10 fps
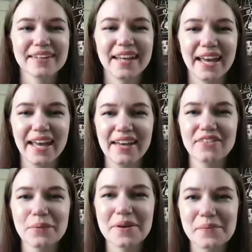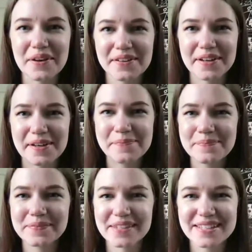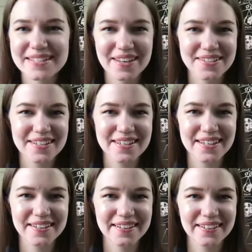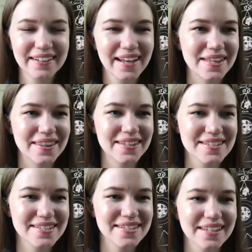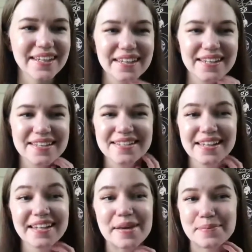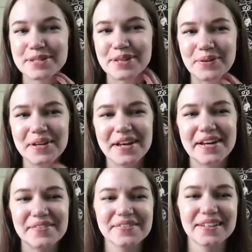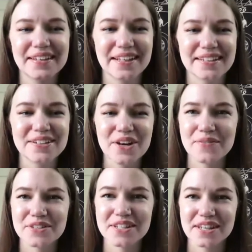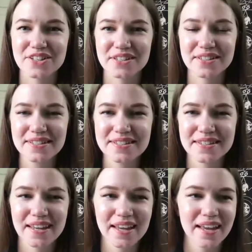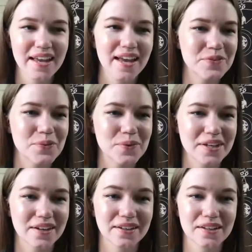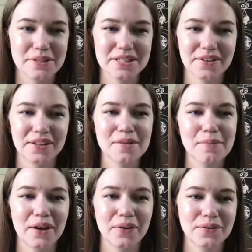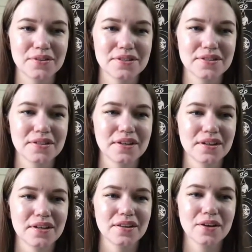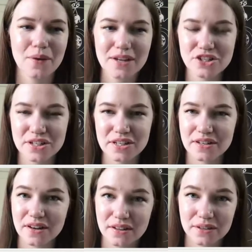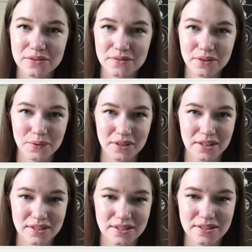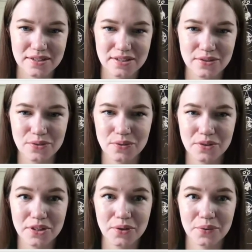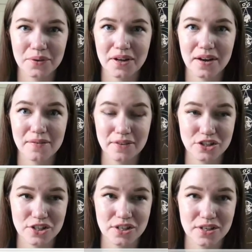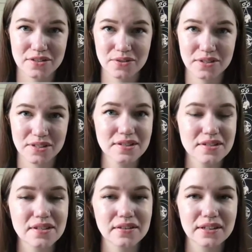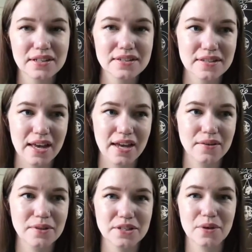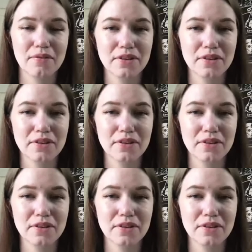Hey everyone, welcome. It's Kelsey here. This is an episode of Connected Conversations. We are going to be talking about the question, are you devoted to your vision? So, this is a series that we do every